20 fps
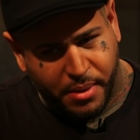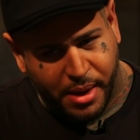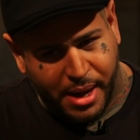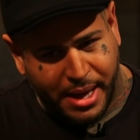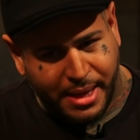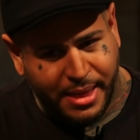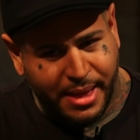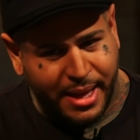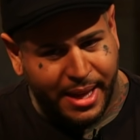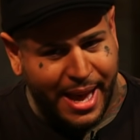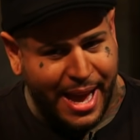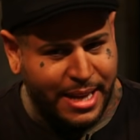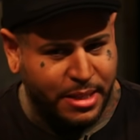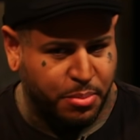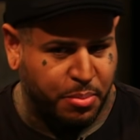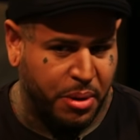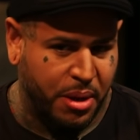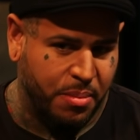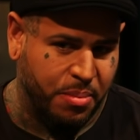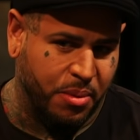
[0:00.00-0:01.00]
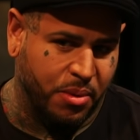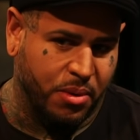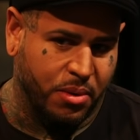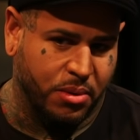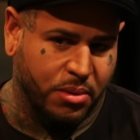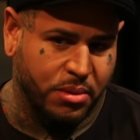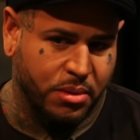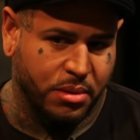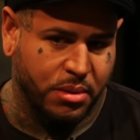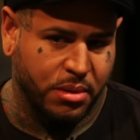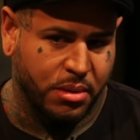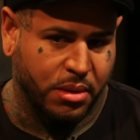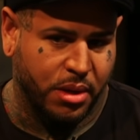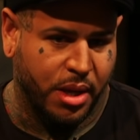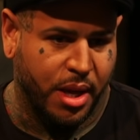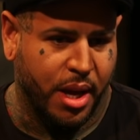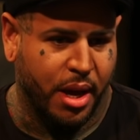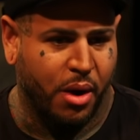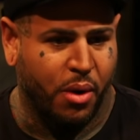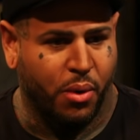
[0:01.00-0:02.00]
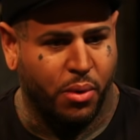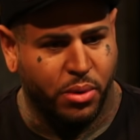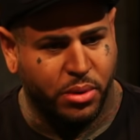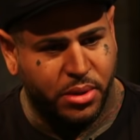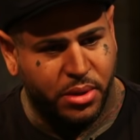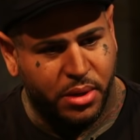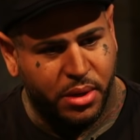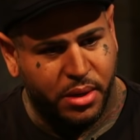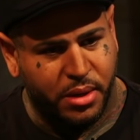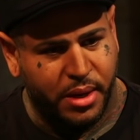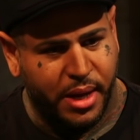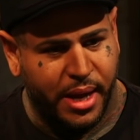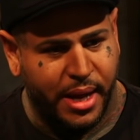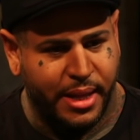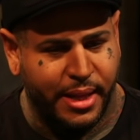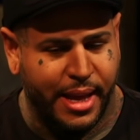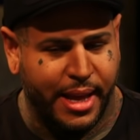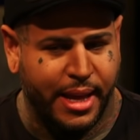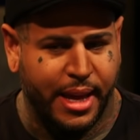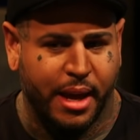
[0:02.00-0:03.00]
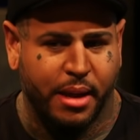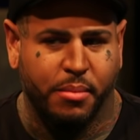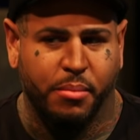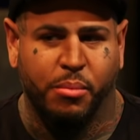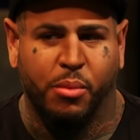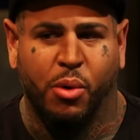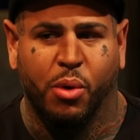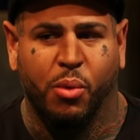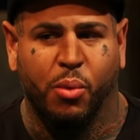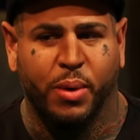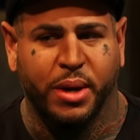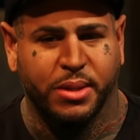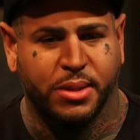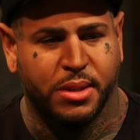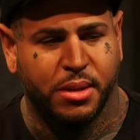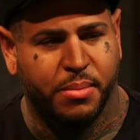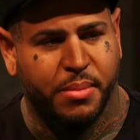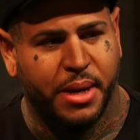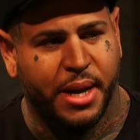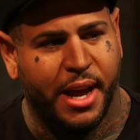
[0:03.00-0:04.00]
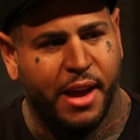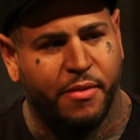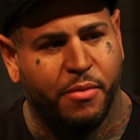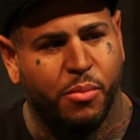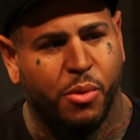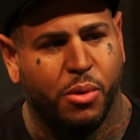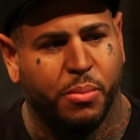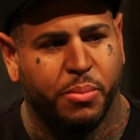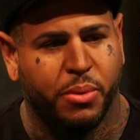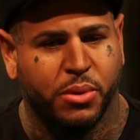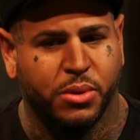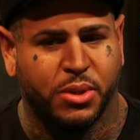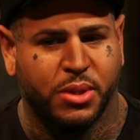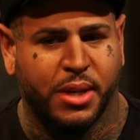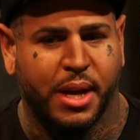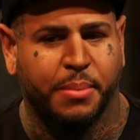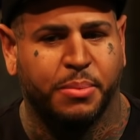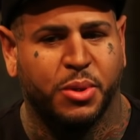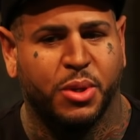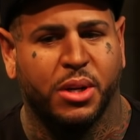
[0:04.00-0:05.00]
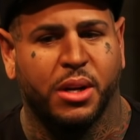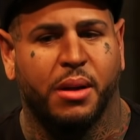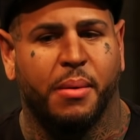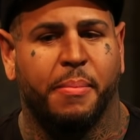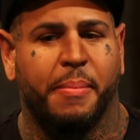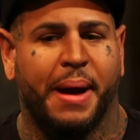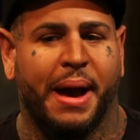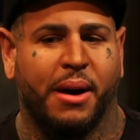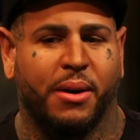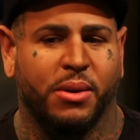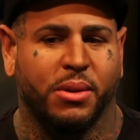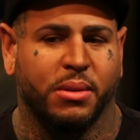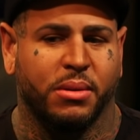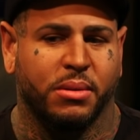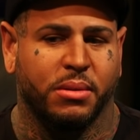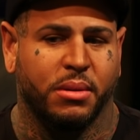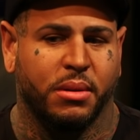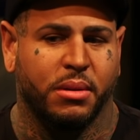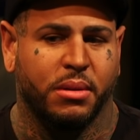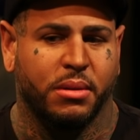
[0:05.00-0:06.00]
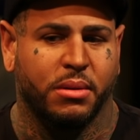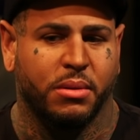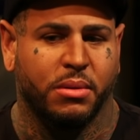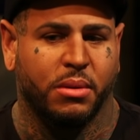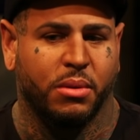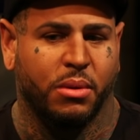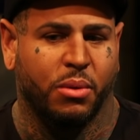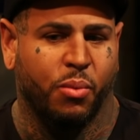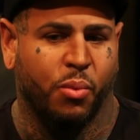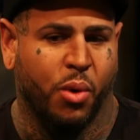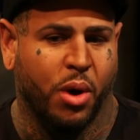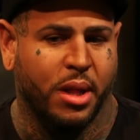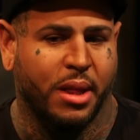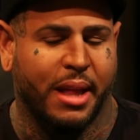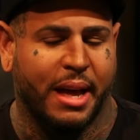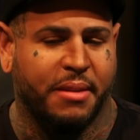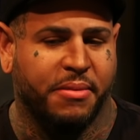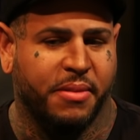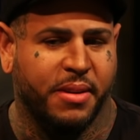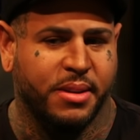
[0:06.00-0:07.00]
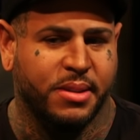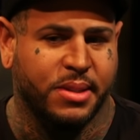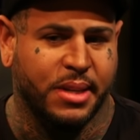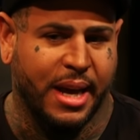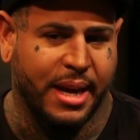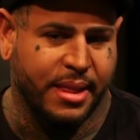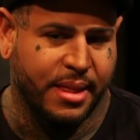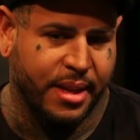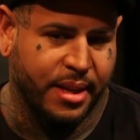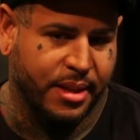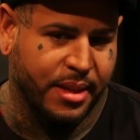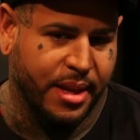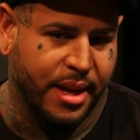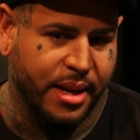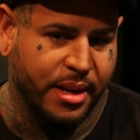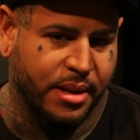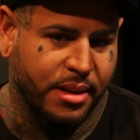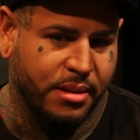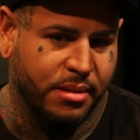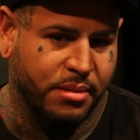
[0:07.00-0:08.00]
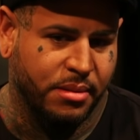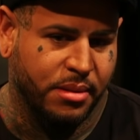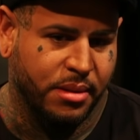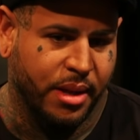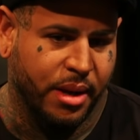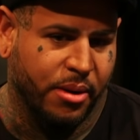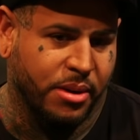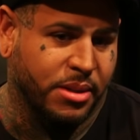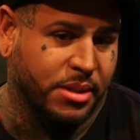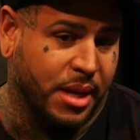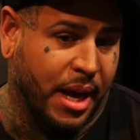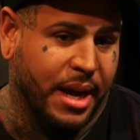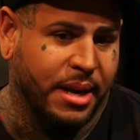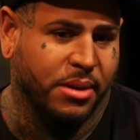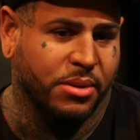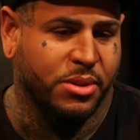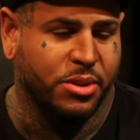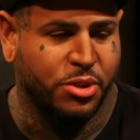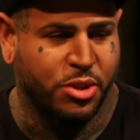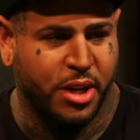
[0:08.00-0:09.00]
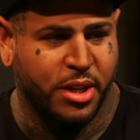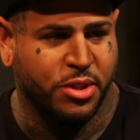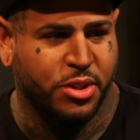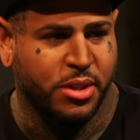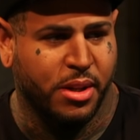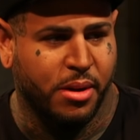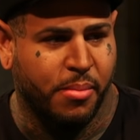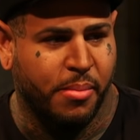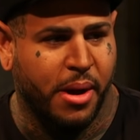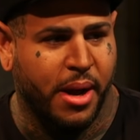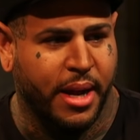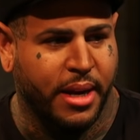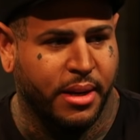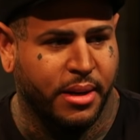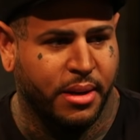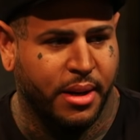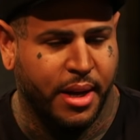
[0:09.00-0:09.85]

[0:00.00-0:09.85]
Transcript: I think as people get older and they get more wisdom and have more perception about what life is, I think that they're entitled to changing their mind.